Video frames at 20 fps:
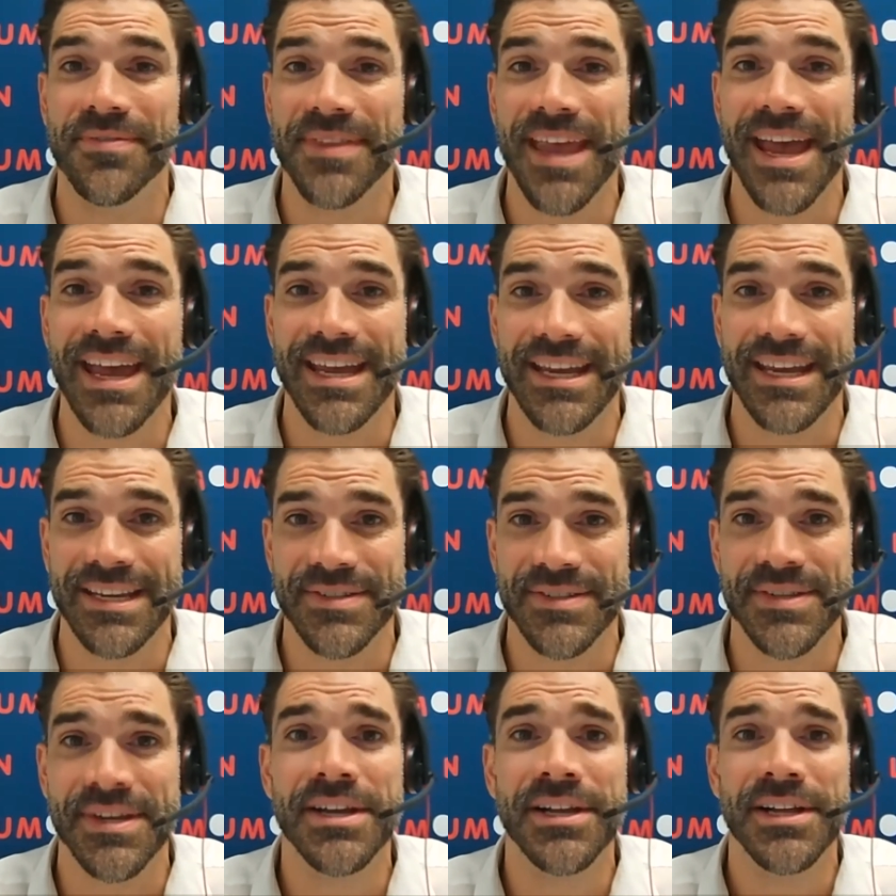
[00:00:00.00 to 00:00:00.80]

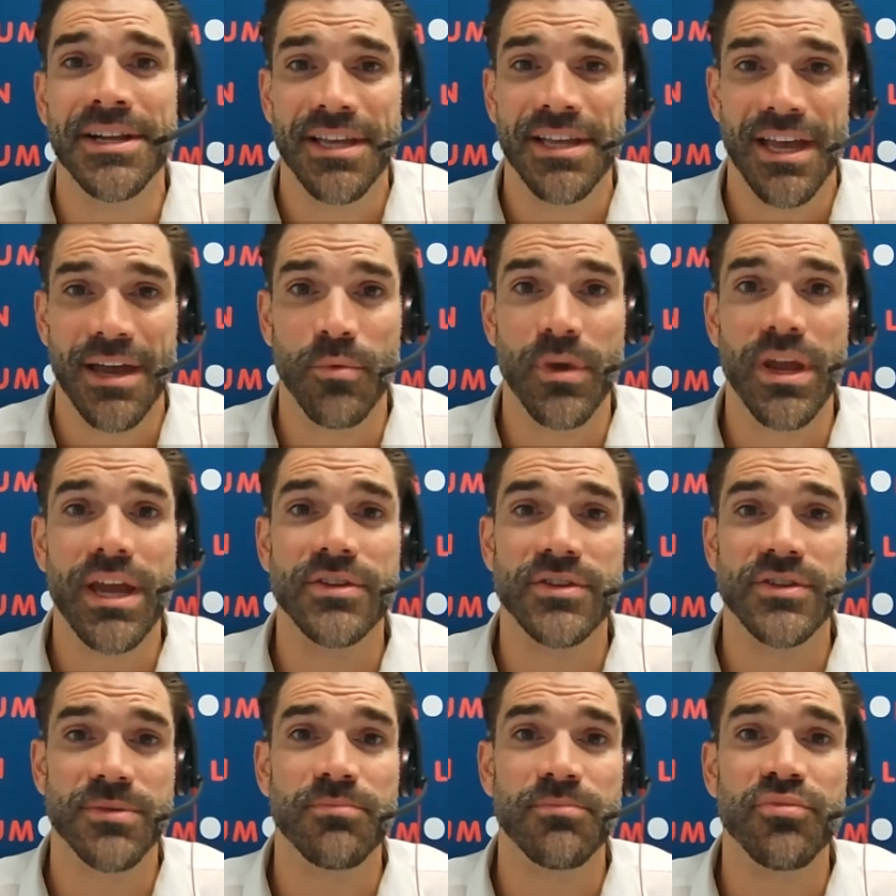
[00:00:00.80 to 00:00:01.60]
days, and we
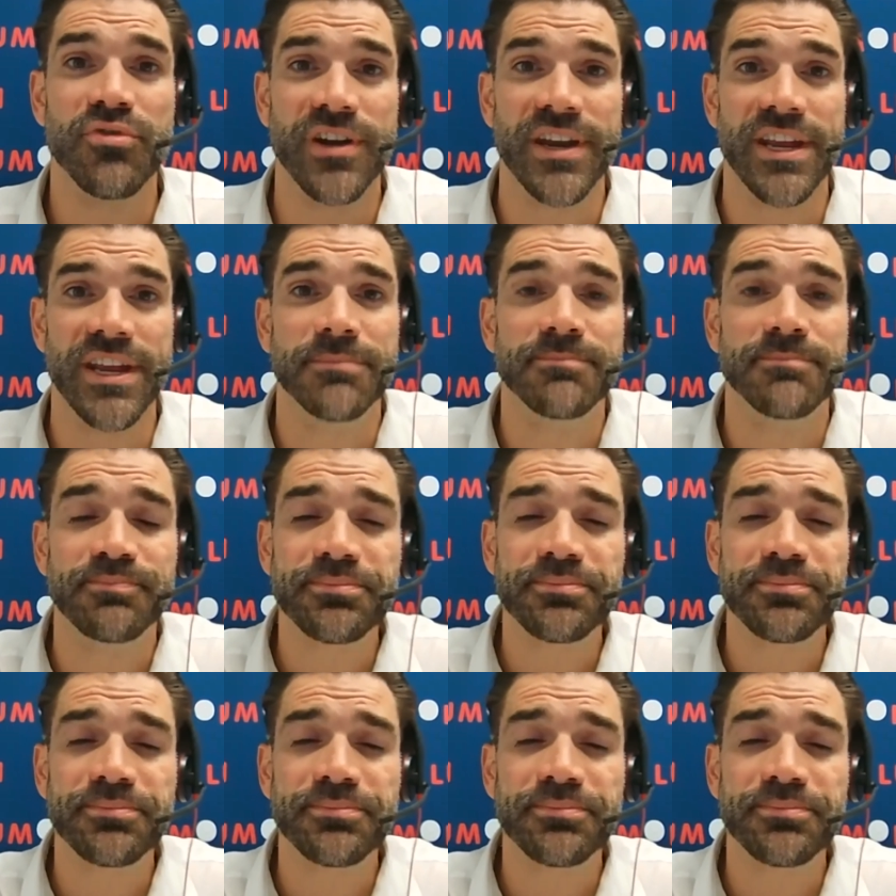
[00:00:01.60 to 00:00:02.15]
had some pretty